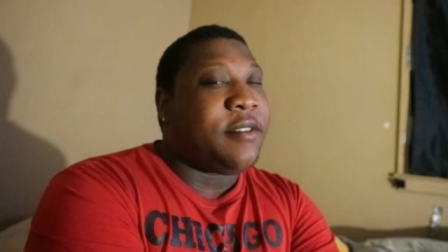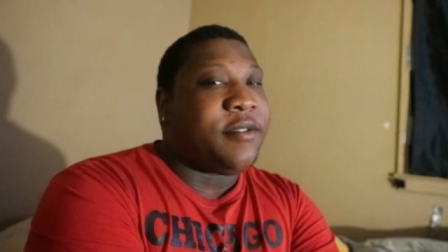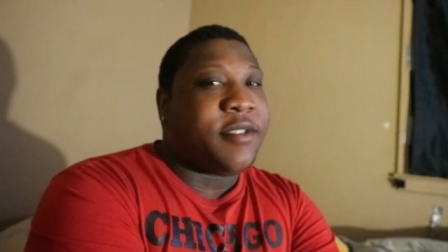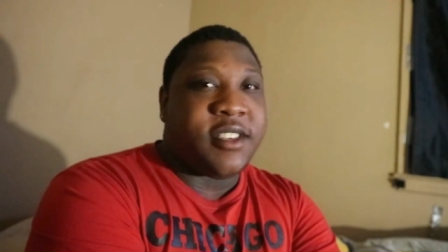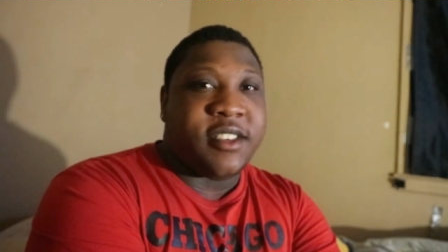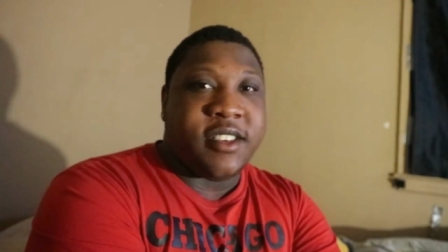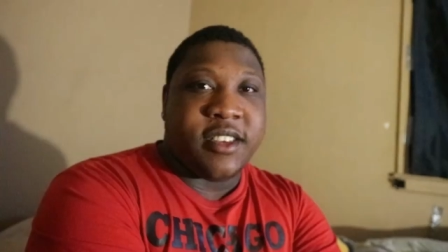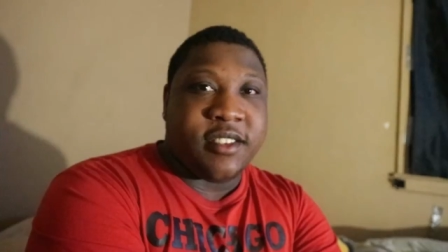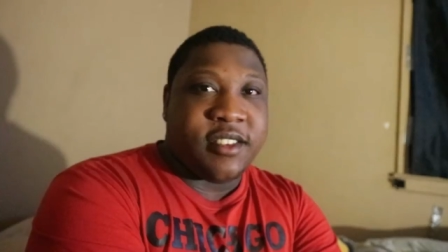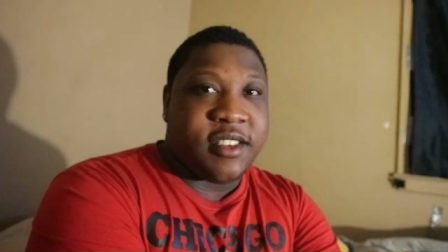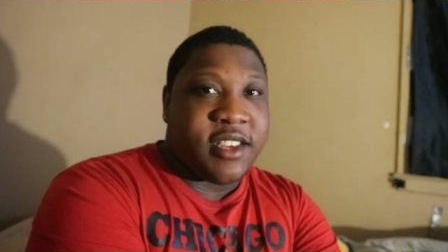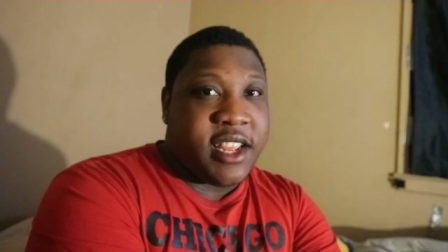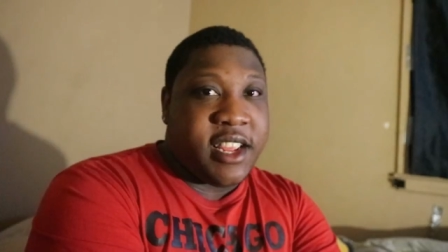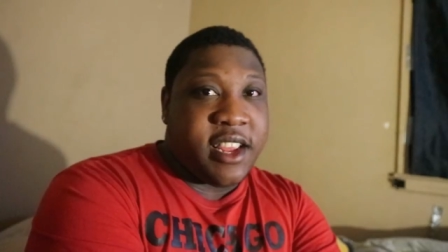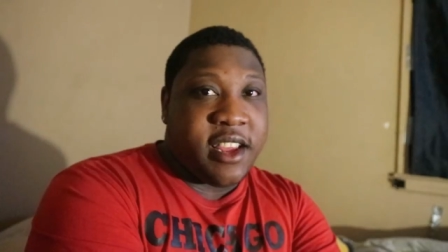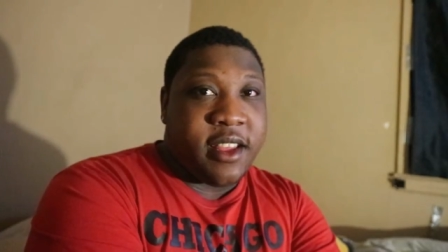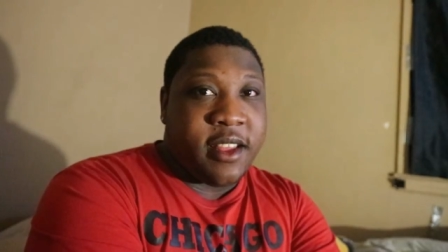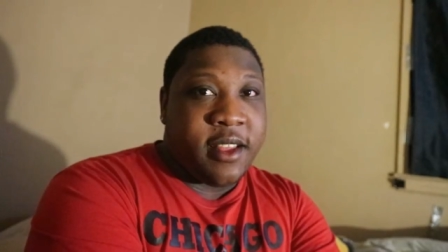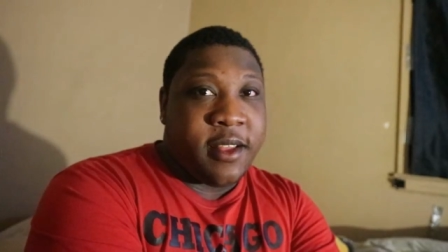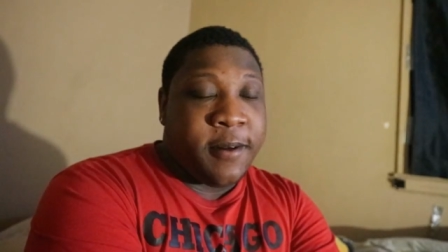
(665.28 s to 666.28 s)
Ever since
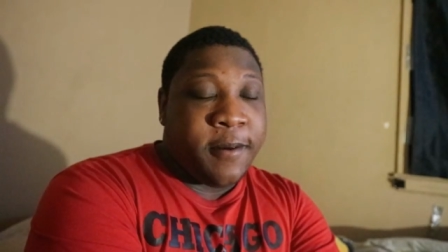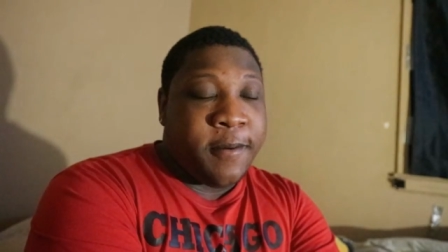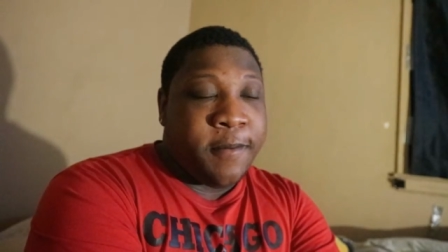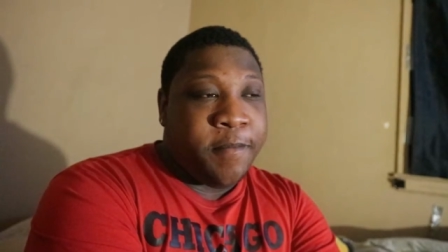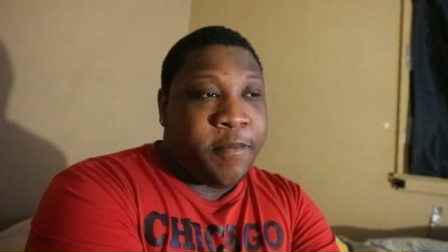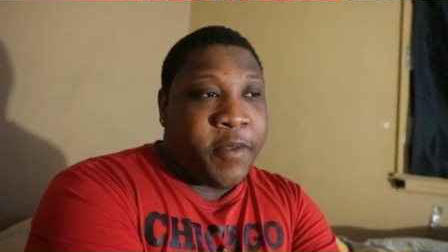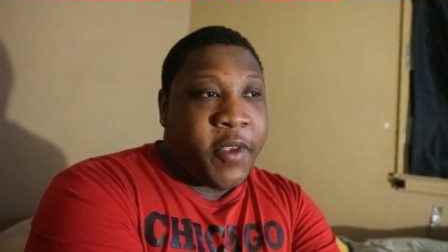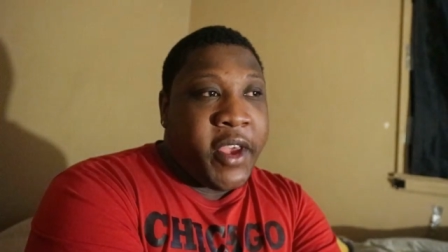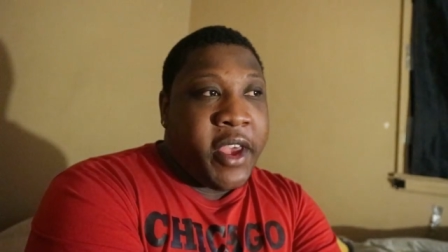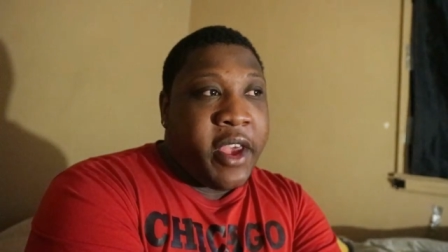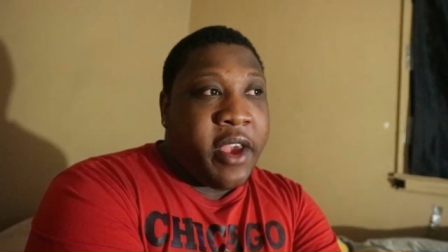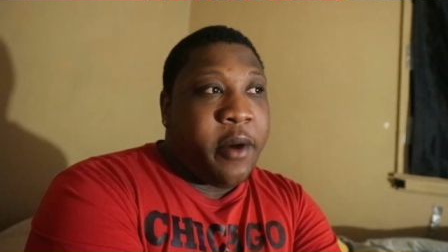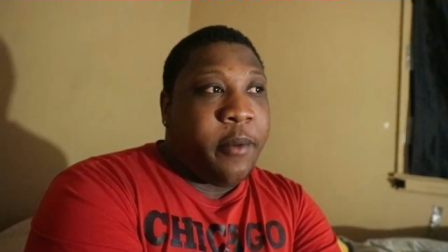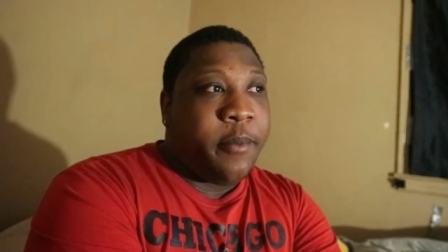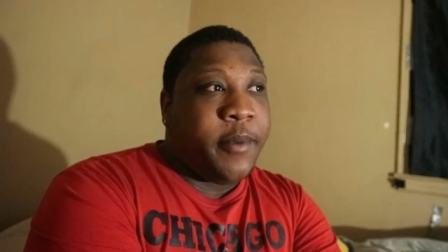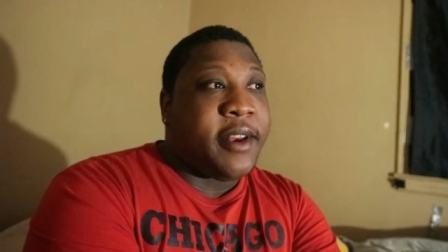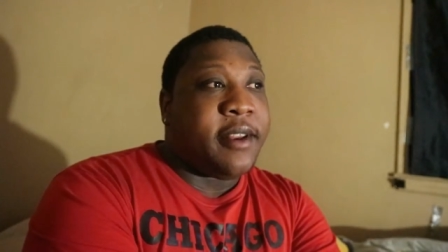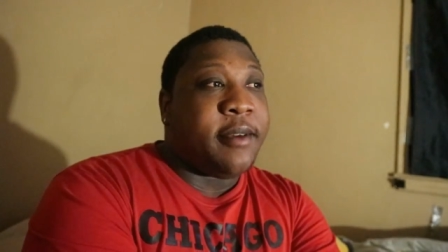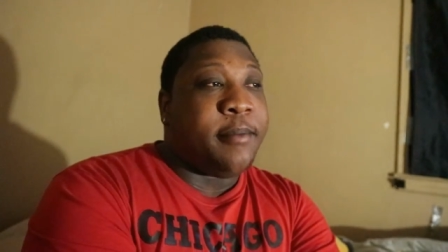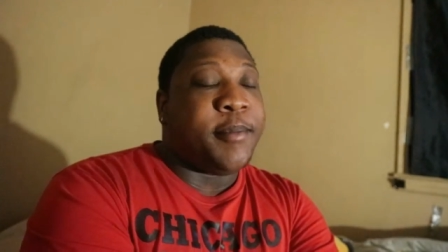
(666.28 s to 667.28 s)
then,
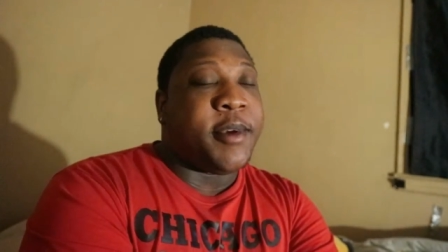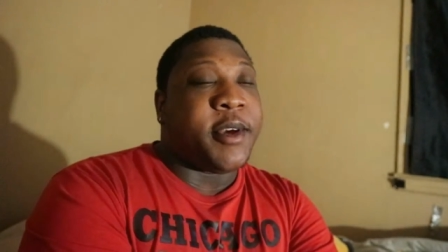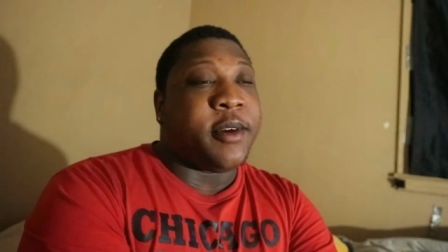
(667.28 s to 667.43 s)
we've